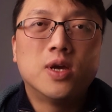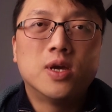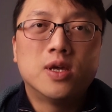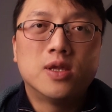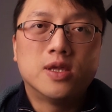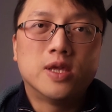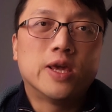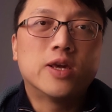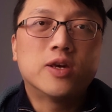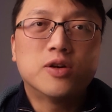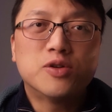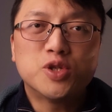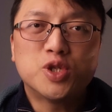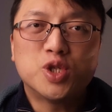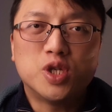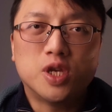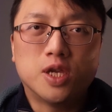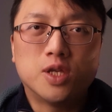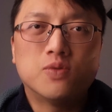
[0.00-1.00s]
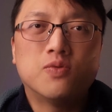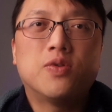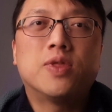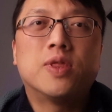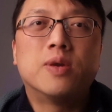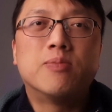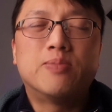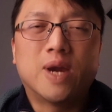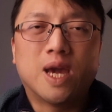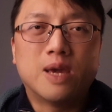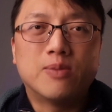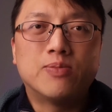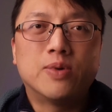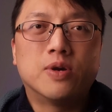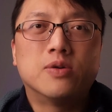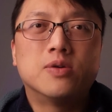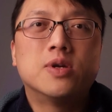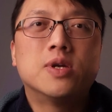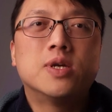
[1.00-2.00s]
negotiates with the
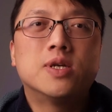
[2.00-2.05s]
Bible,